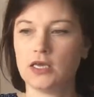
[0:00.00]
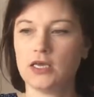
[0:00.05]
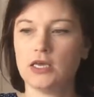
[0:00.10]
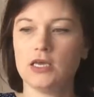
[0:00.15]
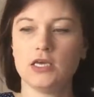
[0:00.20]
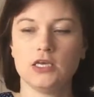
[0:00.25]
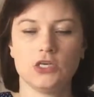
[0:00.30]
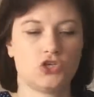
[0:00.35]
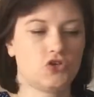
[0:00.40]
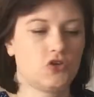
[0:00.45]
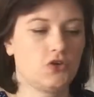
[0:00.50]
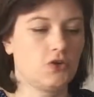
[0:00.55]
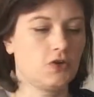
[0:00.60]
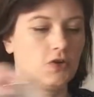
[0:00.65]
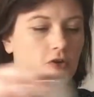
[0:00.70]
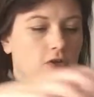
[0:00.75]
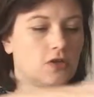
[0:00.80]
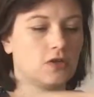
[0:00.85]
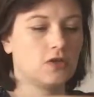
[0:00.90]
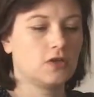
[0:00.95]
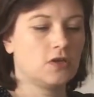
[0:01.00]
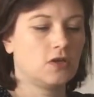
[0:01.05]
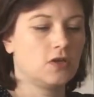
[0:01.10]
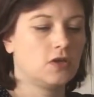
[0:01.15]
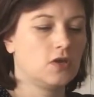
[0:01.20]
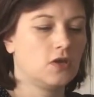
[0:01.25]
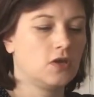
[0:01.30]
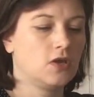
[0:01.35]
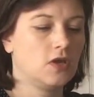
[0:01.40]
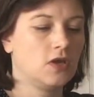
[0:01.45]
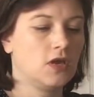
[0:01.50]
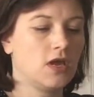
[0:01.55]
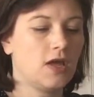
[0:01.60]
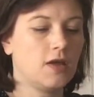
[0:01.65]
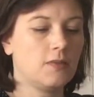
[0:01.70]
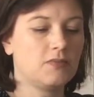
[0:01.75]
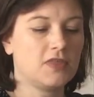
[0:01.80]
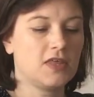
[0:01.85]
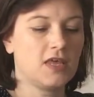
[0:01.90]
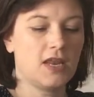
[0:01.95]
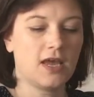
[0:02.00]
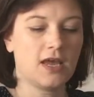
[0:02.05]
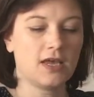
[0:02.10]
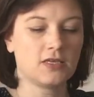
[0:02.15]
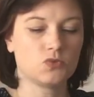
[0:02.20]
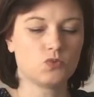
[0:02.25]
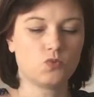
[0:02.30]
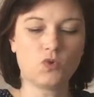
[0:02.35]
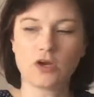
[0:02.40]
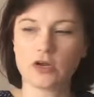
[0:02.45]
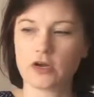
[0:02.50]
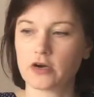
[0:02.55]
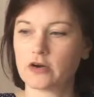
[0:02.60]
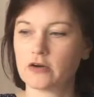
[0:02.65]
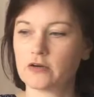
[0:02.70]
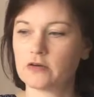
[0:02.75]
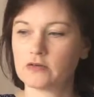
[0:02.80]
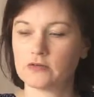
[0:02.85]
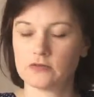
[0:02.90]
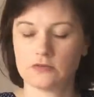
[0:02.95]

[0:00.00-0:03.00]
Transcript: each cup that has water.